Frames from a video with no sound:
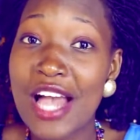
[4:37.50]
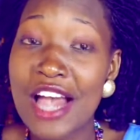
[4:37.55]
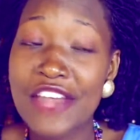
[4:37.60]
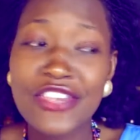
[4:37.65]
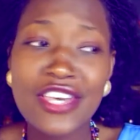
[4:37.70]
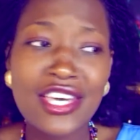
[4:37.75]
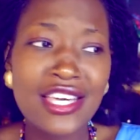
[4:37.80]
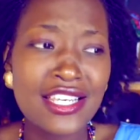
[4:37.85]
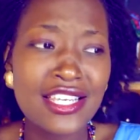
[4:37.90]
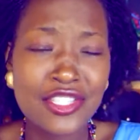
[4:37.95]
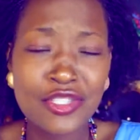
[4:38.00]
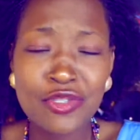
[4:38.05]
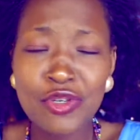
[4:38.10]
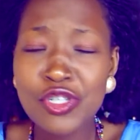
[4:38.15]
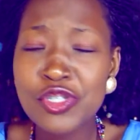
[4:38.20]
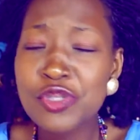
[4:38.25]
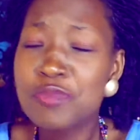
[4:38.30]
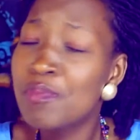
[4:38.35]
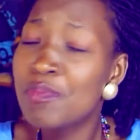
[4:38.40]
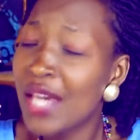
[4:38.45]
I think it's
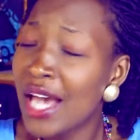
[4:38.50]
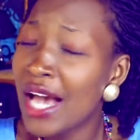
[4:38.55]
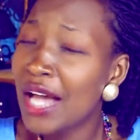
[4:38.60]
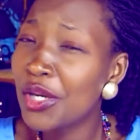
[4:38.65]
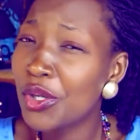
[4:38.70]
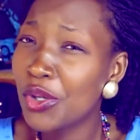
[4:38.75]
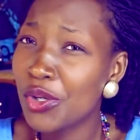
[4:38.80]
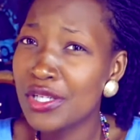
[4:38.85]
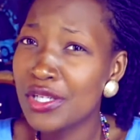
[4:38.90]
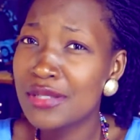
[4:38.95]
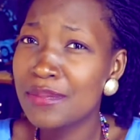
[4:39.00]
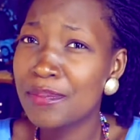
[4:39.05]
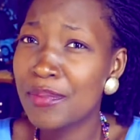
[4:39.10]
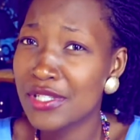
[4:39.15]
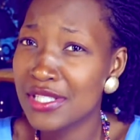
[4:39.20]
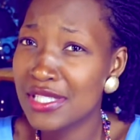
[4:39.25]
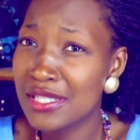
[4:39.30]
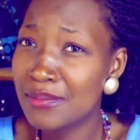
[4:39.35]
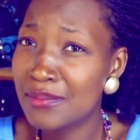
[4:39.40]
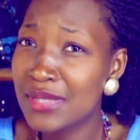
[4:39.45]
not me alone,
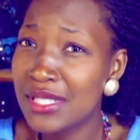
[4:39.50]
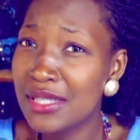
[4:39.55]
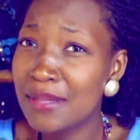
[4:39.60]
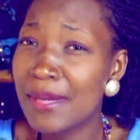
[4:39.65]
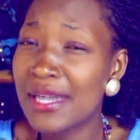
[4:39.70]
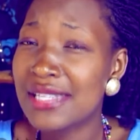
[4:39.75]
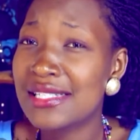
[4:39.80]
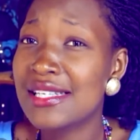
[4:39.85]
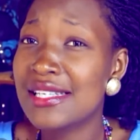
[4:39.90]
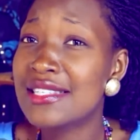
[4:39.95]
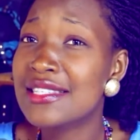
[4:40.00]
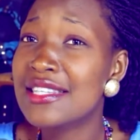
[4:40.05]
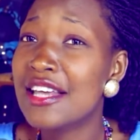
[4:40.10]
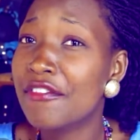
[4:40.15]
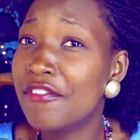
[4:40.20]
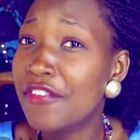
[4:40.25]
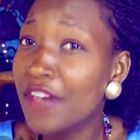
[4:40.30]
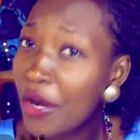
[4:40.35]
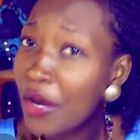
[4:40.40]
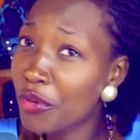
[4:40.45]
possibly, but it's
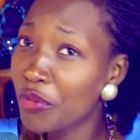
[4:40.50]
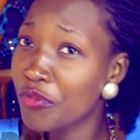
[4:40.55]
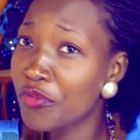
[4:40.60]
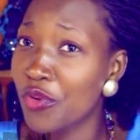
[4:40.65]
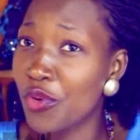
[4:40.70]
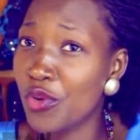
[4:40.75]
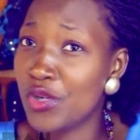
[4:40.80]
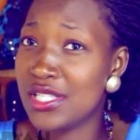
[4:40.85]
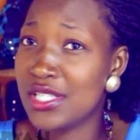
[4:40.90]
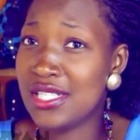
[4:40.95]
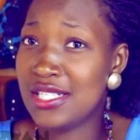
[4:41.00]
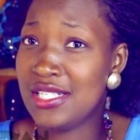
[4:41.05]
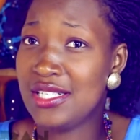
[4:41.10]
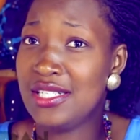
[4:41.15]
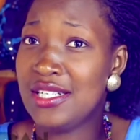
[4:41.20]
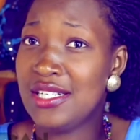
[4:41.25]
the fear of God.